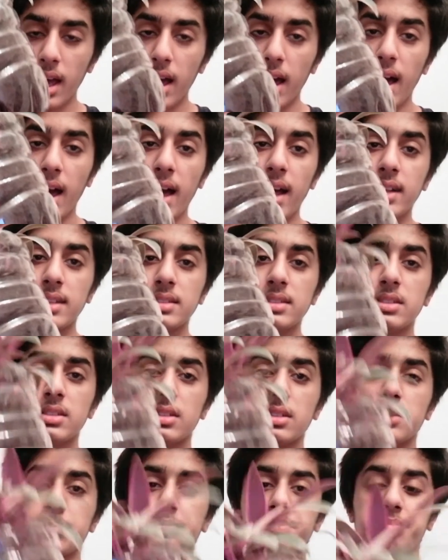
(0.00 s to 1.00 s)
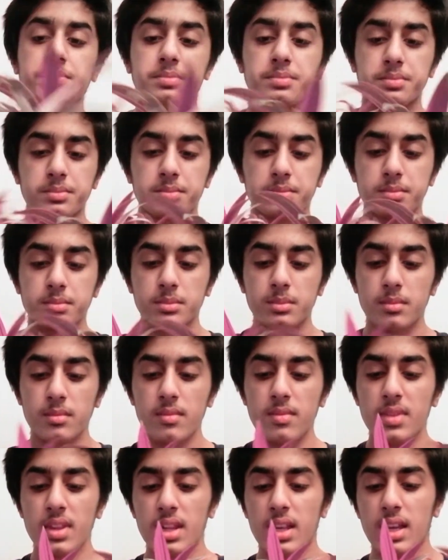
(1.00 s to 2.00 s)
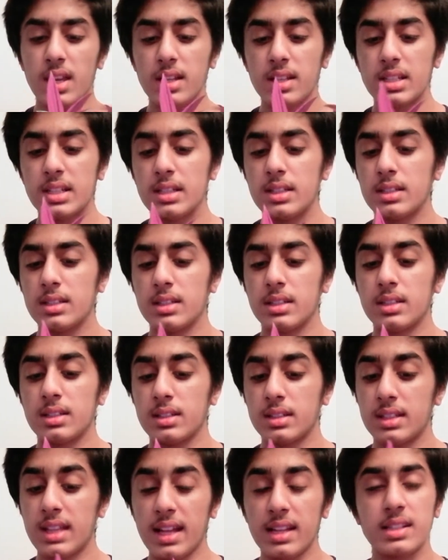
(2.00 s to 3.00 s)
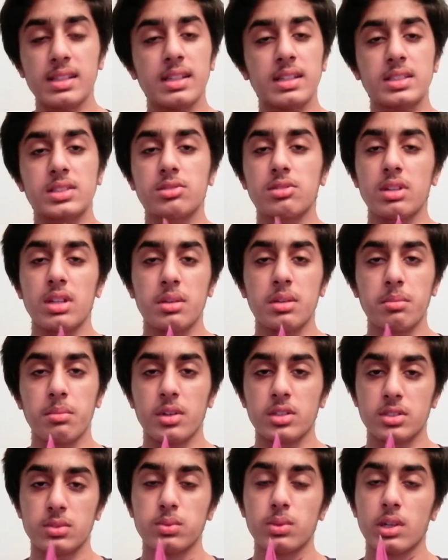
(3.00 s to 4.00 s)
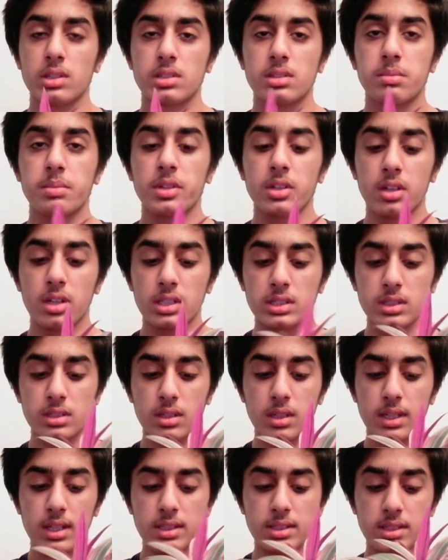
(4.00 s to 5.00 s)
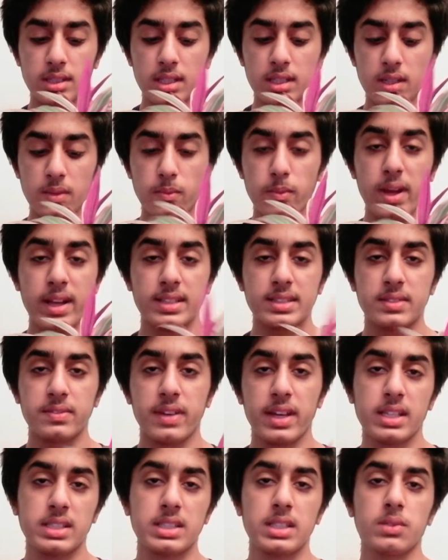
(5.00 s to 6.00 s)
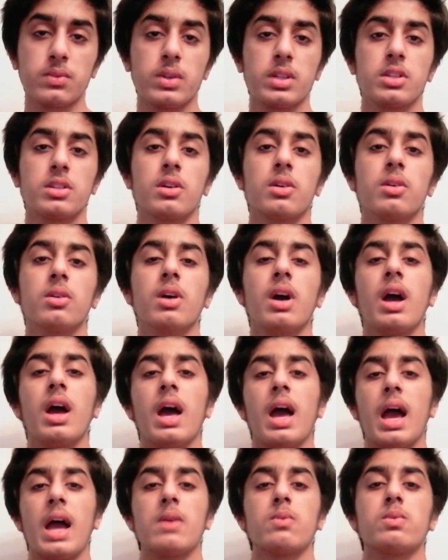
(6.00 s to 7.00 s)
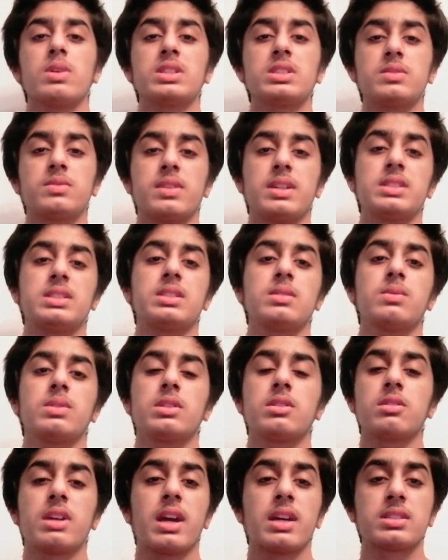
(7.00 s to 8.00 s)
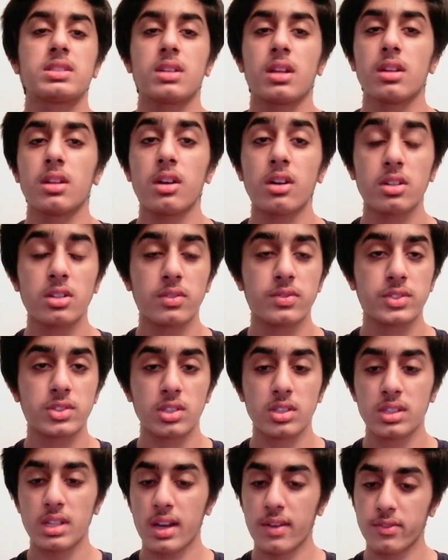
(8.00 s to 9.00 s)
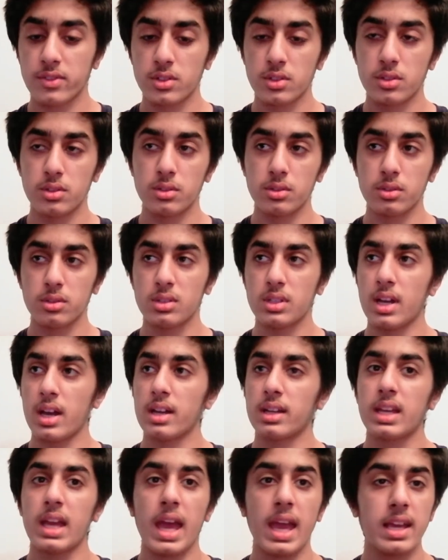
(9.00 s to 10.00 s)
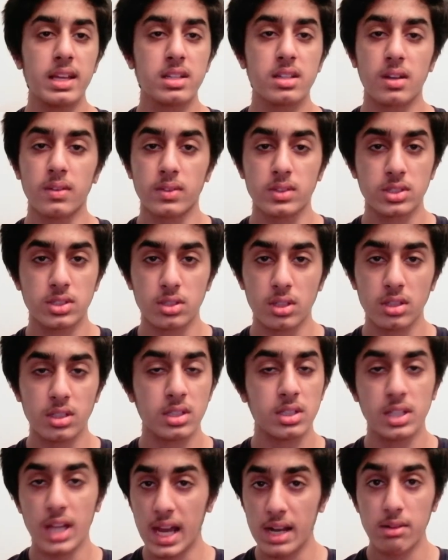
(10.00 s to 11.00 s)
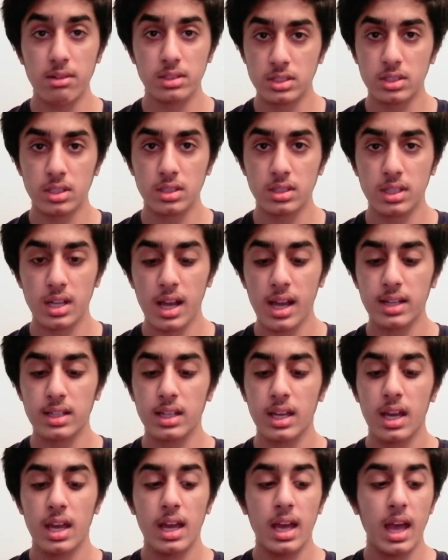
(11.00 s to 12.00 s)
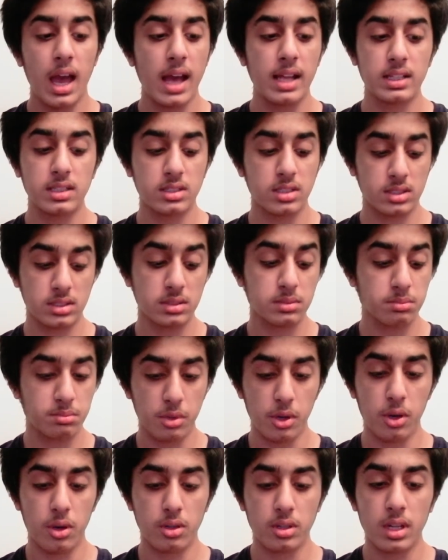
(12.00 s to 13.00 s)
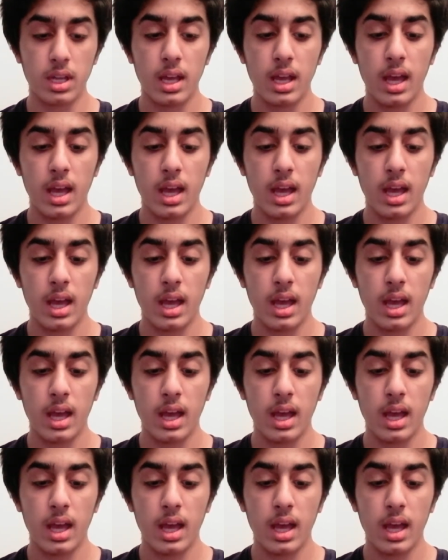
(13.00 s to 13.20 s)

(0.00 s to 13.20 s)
and it then needs really much water because it's in the west facing window, and west facing window gets a lot of sun afternoon, like 8 hours sun, direct sunlight, and it doesn't burn.